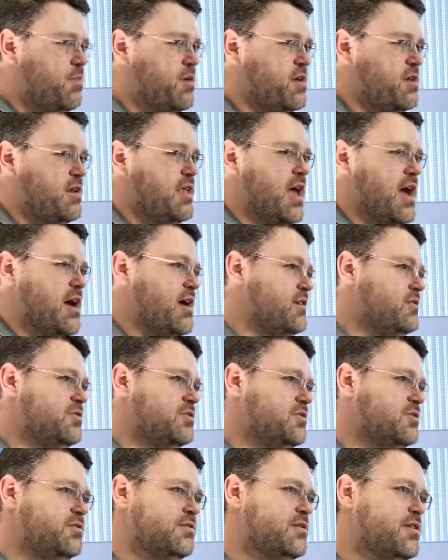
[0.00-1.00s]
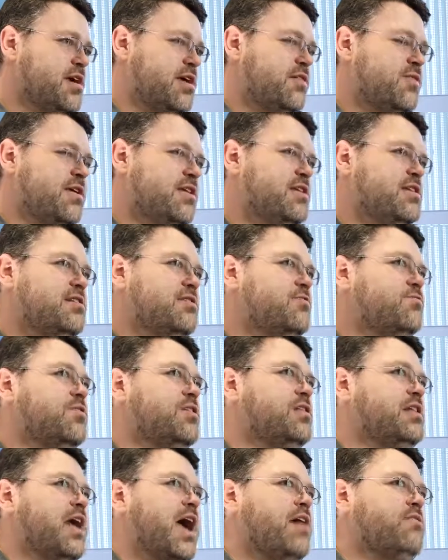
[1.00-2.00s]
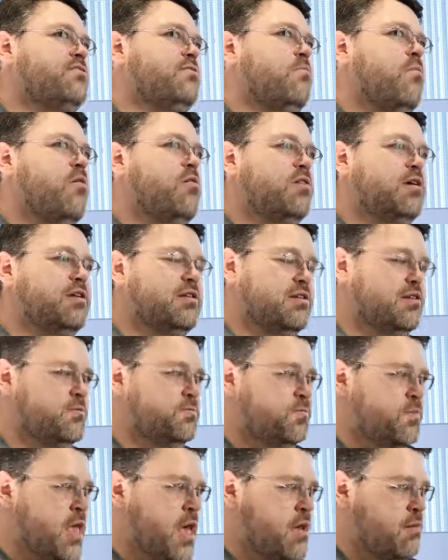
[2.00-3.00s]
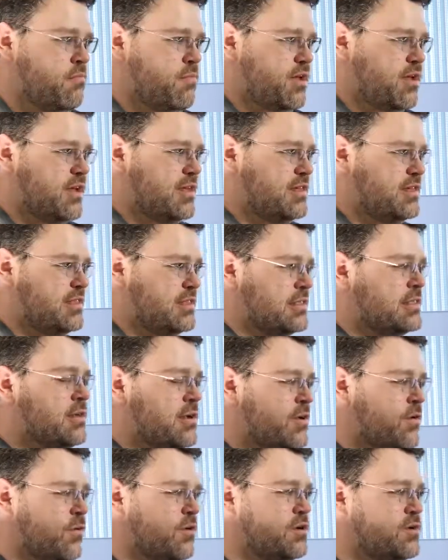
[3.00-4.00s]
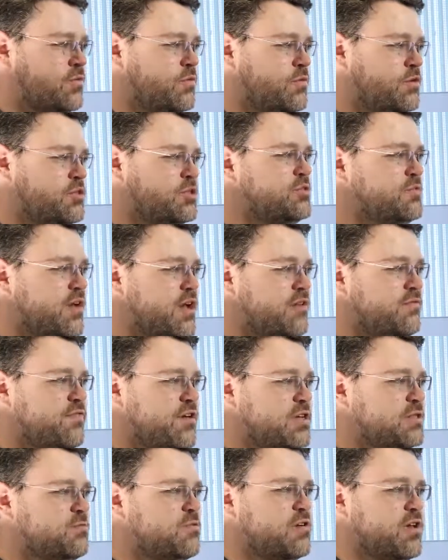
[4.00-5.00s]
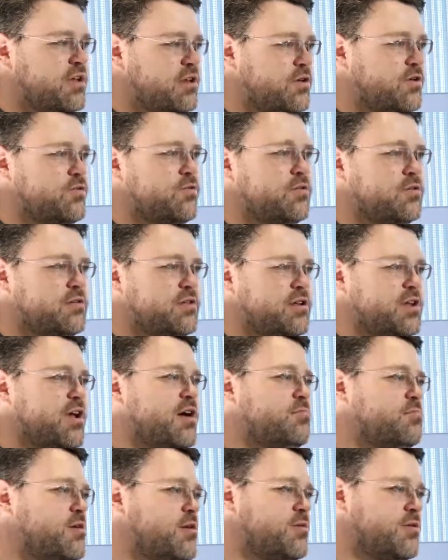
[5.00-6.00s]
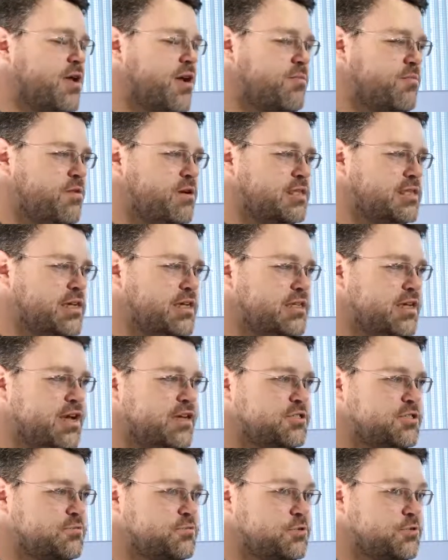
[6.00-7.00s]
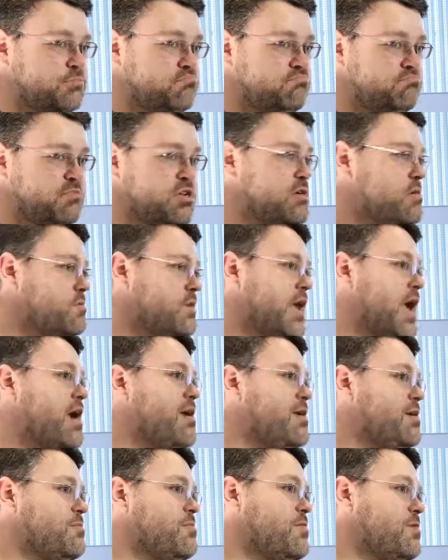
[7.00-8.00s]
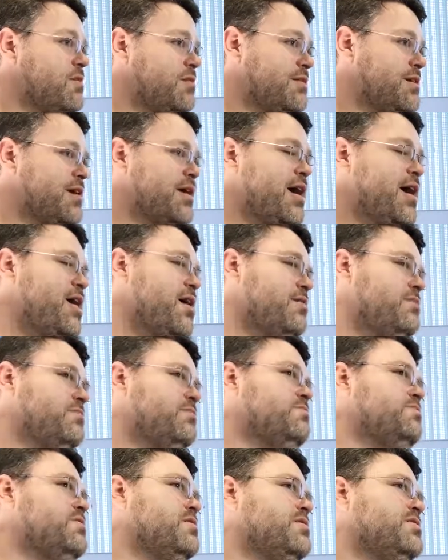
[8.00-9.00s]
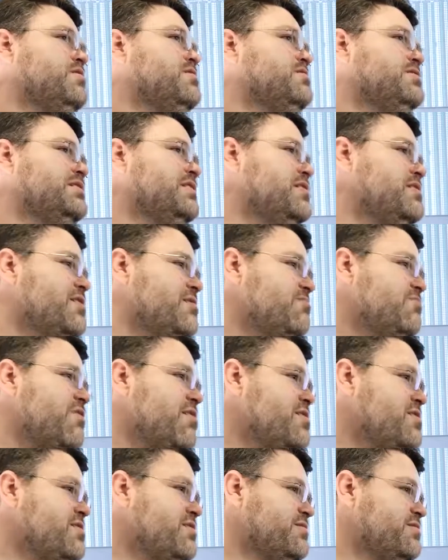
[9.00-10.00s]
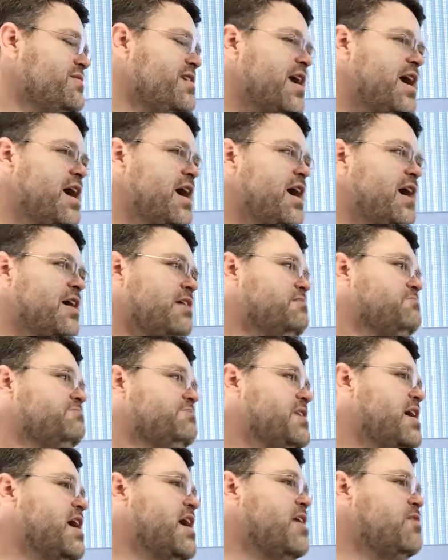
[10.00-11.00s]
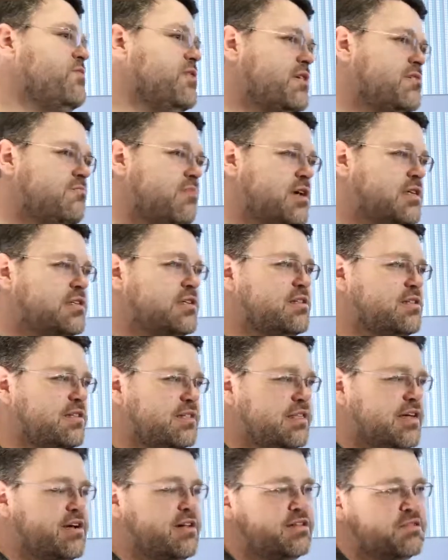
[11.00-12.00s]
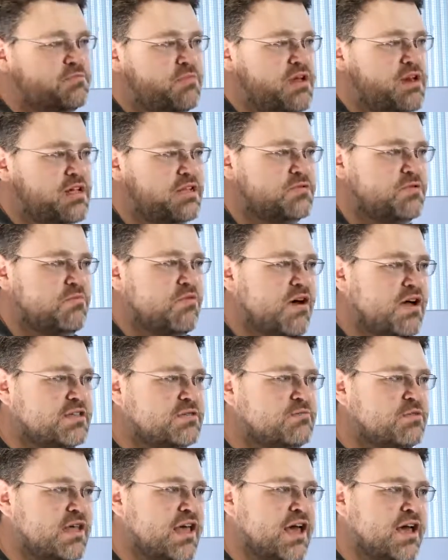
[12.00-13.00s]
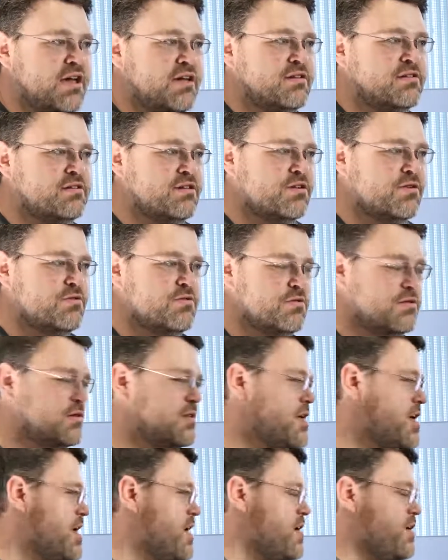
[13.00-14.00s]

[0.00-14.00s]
But yeah, it just, like, they didn't really have to market it, because once you've got Facebook and Google and a couple other companies as customers, you don't care anymore. Like, I, do we need to sell our product? Nah, we can basically sell as many as we possibly can to Google.